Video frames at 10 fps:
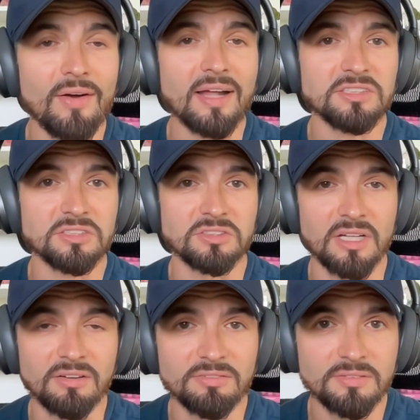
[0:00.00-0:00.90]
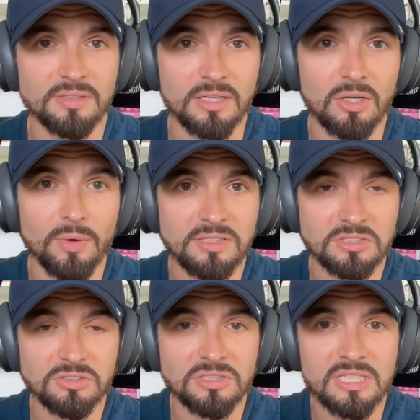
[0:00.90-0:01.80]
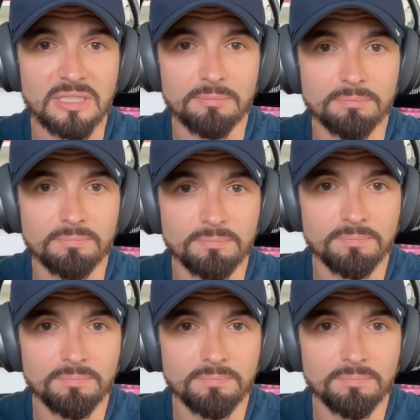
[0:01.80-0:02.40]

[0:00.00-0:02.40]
ask yourself, and go ask your team,